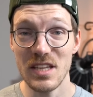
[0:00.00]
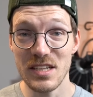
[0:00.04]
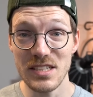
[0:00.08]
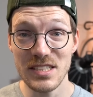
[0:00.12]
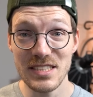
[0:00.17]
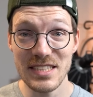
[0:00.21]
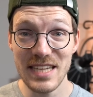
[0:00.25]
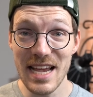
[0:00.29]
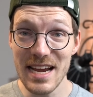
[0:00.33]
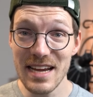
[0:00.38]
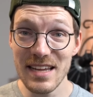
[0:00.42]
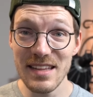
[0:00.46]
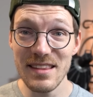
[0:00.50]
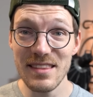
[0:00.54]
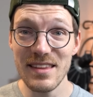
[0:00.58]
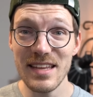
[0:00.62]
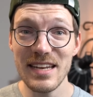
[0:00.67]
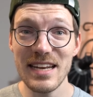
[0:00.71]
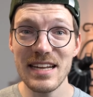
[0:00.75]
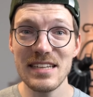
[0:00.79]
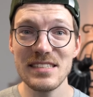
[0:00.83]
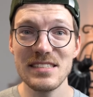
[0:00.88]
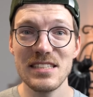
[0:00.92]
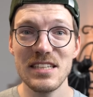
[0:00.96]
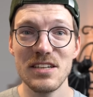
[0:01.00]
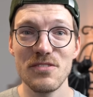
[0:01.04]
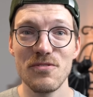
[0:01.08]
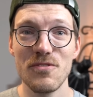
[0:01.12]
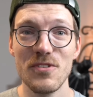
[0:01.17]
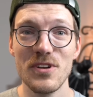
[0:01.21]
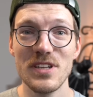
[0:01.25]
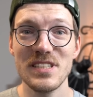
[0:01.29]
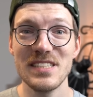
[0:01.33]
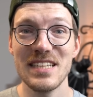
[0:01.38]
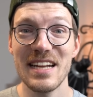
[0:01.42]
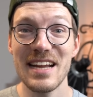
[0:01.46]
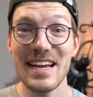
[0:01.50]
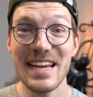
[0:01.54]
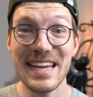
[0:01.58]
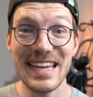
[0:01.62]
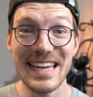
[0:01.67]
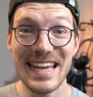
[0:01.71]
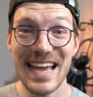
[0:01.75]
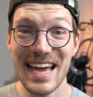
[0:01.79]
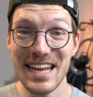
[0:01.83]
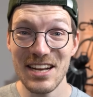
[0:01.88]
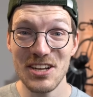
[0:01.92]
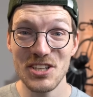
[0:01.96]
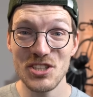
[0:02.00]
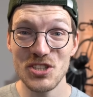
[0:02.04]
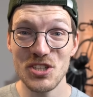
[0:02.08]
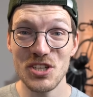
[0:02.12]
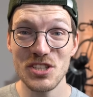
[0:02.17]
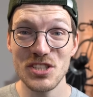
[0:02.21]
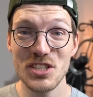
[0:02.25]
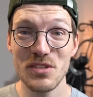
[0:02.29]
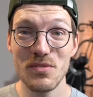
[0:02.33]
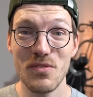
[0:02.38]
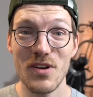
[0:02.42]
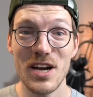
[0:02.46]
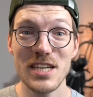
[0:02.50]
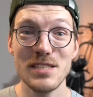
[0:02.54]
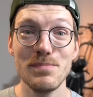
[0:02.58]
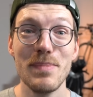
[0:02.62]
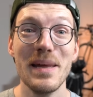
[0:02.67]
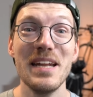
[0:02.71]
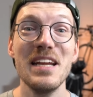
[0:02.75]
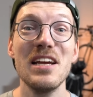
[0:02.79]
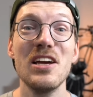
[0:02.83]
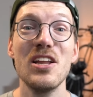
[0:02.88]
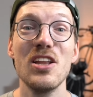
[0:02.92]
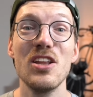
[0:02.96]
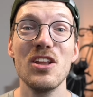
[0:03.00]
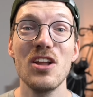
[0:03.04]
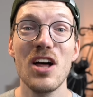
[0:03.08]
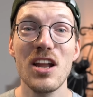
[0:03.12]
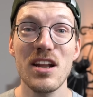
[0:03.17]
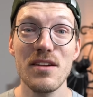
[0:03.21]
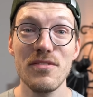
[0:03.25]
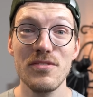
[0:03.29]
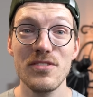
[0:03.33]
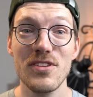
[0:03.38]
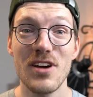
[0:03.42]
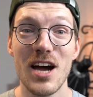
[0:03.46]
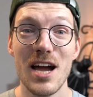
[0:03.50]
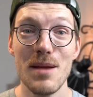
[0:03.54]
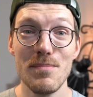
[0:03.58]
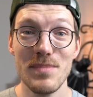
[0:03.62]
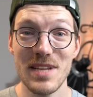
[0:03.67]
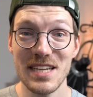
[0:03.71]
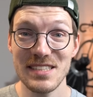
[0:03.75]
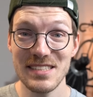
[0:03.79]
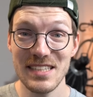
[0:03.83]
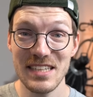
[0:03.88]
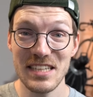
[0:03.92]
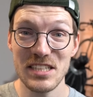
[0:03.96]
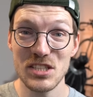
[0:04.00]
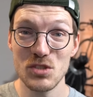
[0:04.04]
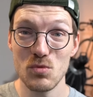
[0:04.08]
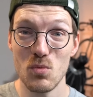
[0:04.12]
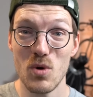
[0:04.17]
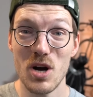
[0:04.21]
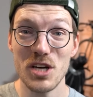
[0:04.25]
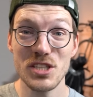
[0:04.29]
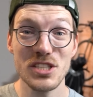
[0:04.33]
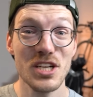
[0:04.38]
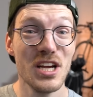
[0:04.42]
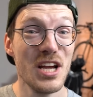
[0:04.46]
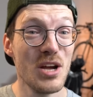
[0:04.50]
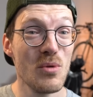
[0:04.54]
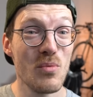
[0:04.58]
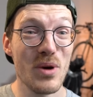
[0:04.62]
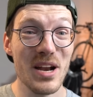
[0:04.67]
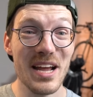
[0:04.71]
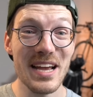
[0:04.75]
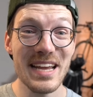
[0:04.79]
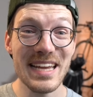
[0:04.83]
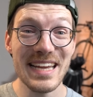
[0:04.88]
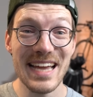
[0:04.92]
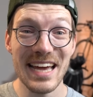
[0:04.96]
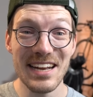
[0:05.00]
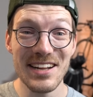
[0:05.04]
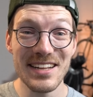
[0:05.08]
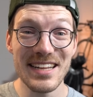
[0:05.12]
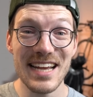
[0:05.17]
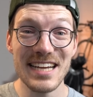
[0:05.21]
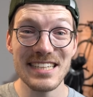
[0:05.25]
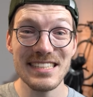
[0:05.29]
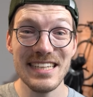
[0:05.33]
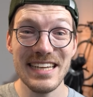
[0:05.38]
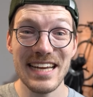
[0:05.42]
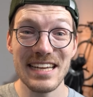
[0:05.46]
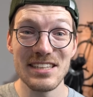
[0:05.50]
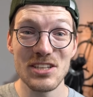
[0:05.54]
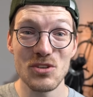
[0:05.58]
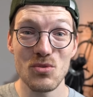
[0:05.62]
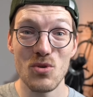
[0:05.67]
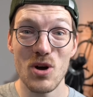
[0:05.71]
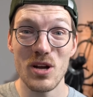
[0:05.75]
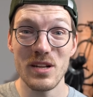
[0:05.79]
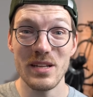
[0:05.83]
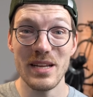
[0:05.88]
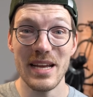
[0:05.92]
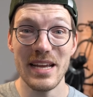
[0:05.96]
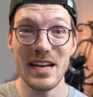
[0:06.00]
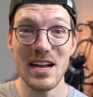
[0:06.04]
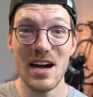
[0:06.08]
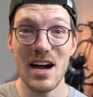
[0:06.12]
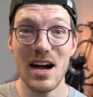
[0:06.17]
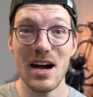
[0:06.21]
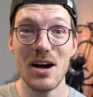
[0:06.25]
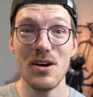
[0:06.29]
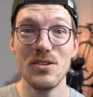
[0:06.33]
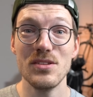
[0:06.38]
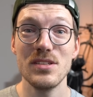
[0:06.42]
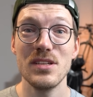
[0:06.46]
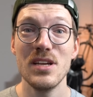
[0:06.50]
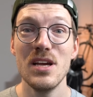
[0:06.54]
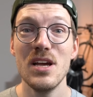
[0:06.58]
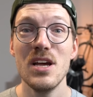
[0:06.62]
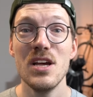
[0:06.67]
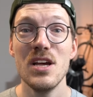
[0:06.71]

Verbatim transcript: The second thing that is different is that I cannot justify spending a lot of time time testing this watch when I cannot actually get the raw data out.